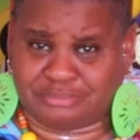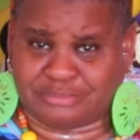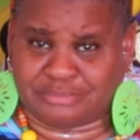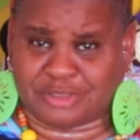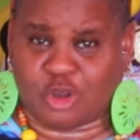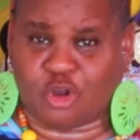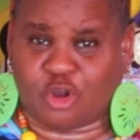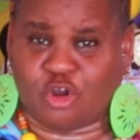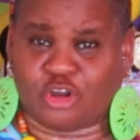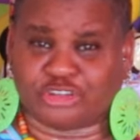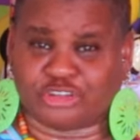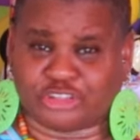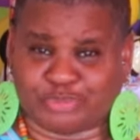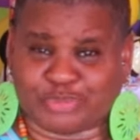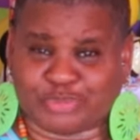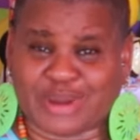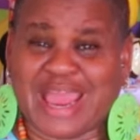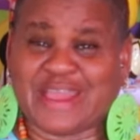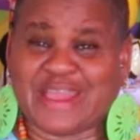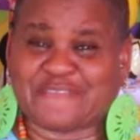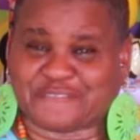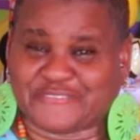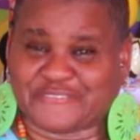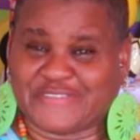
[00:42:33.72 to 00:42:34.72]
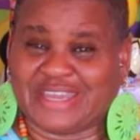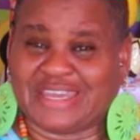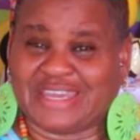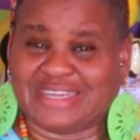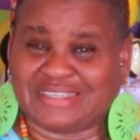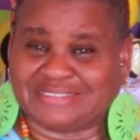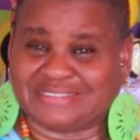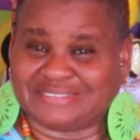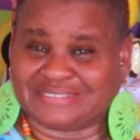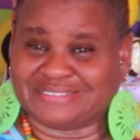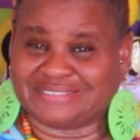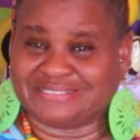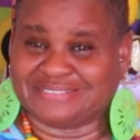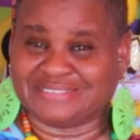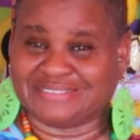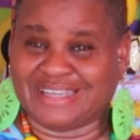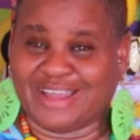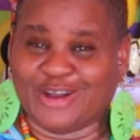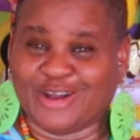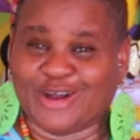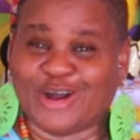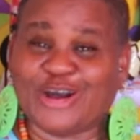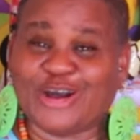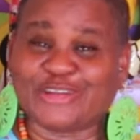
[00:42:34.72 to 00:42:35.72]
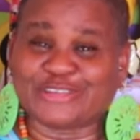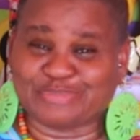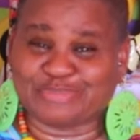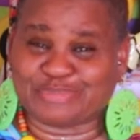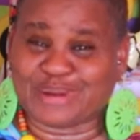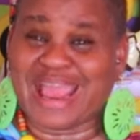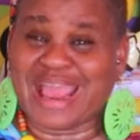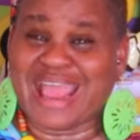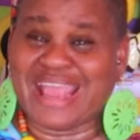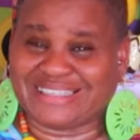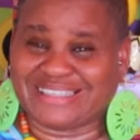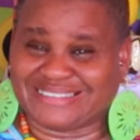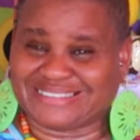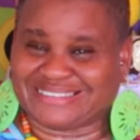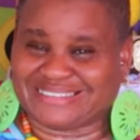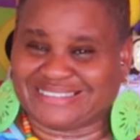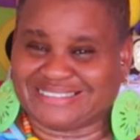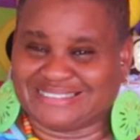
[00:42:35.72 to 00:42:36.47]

hold your brakes, Phyllis. Hold your brakes.